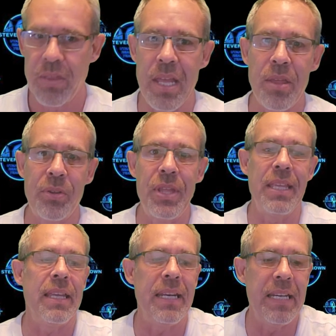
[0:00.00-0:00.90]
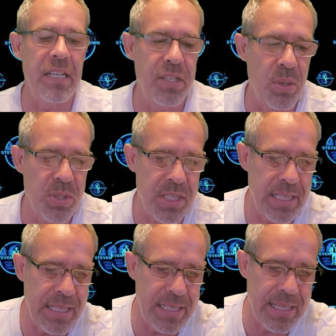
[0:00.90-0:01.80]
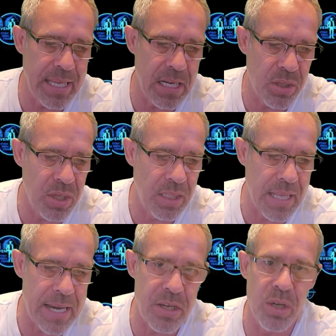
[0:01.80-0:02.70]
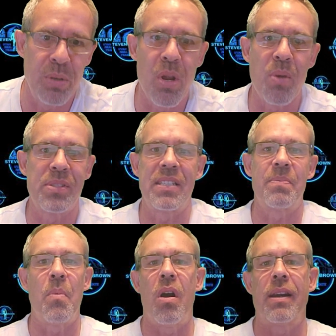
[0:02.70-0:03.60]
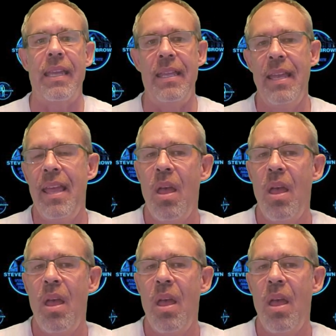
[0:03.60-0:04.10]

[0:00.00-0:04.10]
The other thing that you need to do is you need to get a good lender who knows this market.